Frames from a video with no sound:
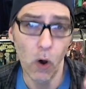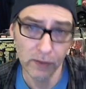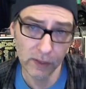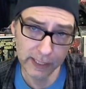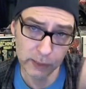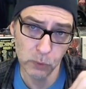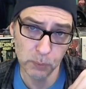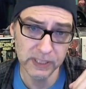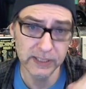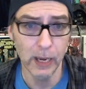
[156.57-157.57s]
the links will
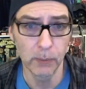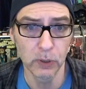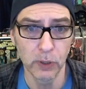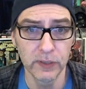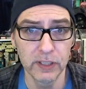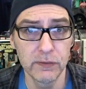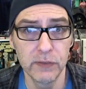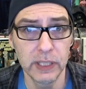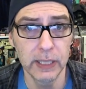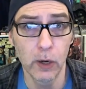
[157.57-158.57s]
be down below this
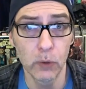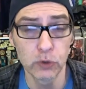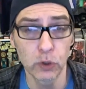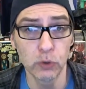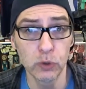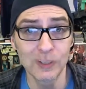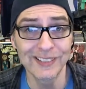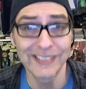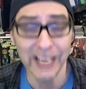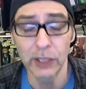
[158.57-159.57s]
video, so you
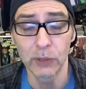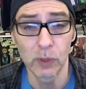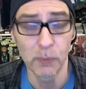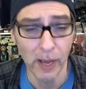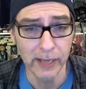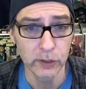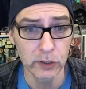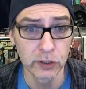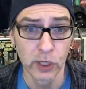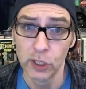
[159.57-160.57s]
can set your
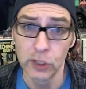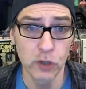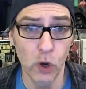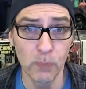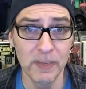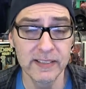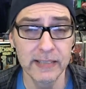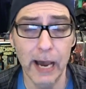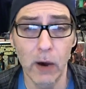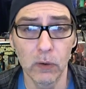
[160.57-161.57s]
reminders. Don't miss
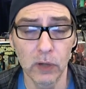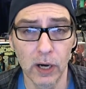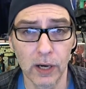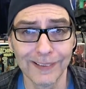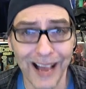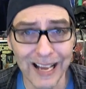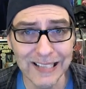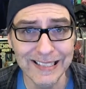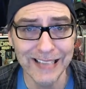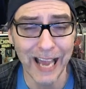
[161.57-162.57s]
out.
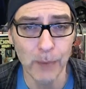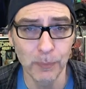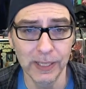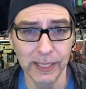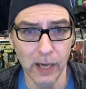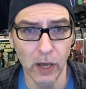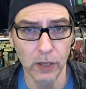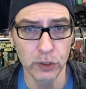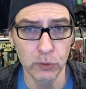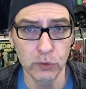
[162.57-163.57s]
Lots is happening
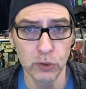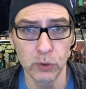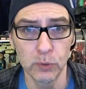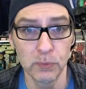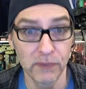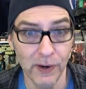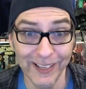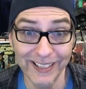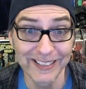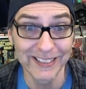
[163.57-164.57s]
on YouTube.
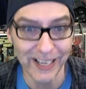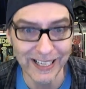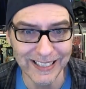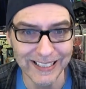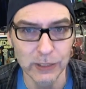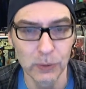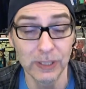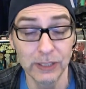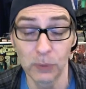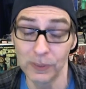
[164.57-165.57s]
Very excited.
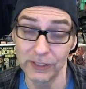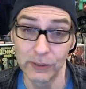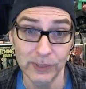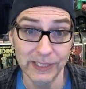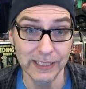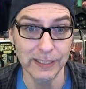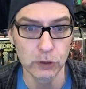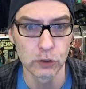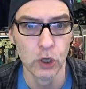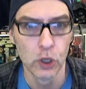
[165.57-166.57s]
2023
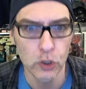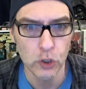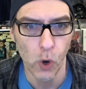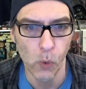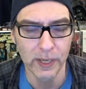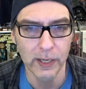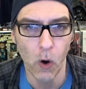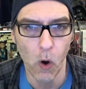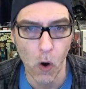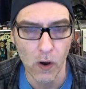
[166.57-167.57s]
is going
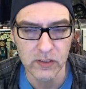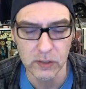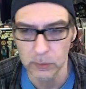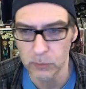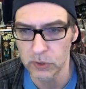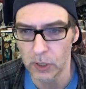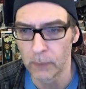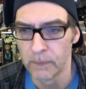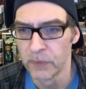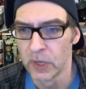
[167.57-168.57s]
awesome. So